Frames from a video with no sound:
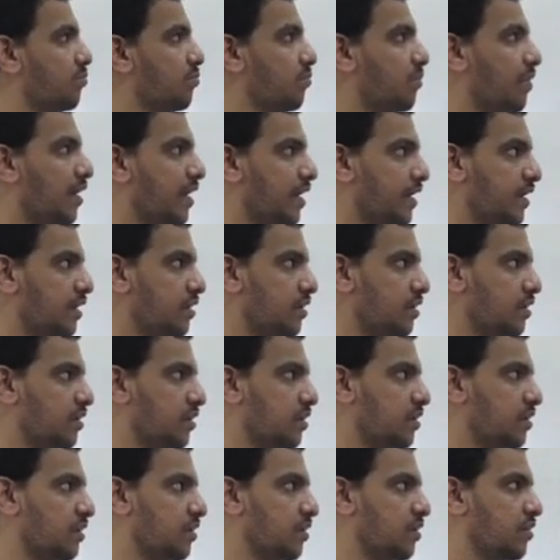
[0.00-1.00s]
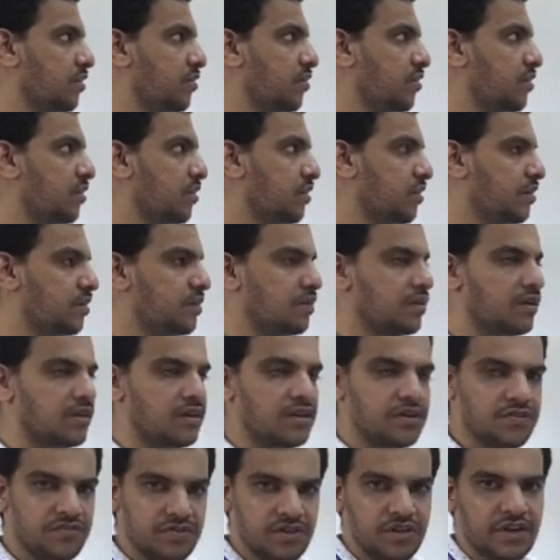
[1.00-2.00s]
by
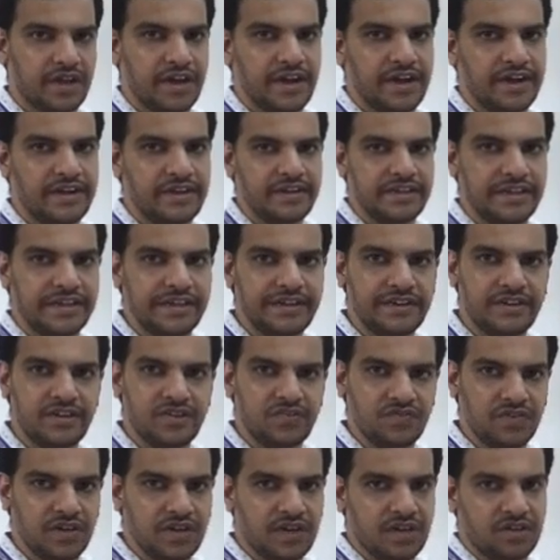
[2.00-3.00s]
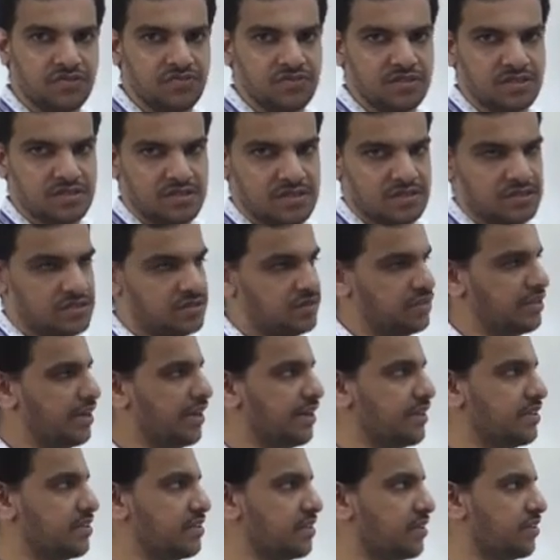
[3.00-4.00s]
hour hand in 12 hours,
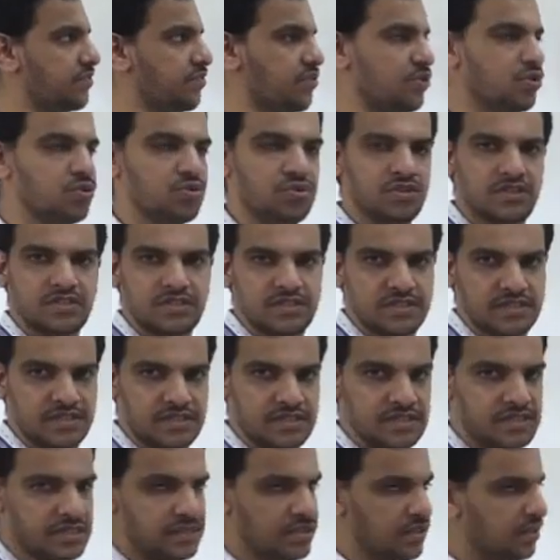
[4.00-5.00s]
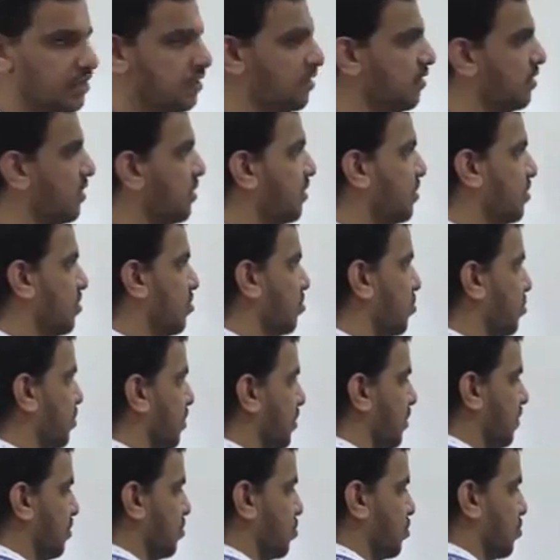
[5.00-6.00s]
that is equal to 360 degree,
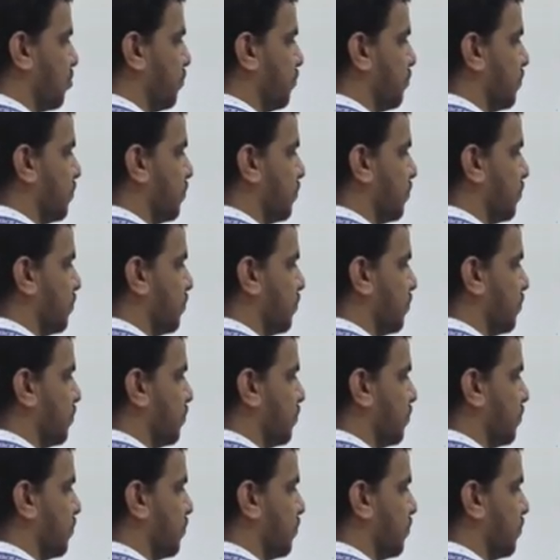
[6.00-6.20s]
okay. So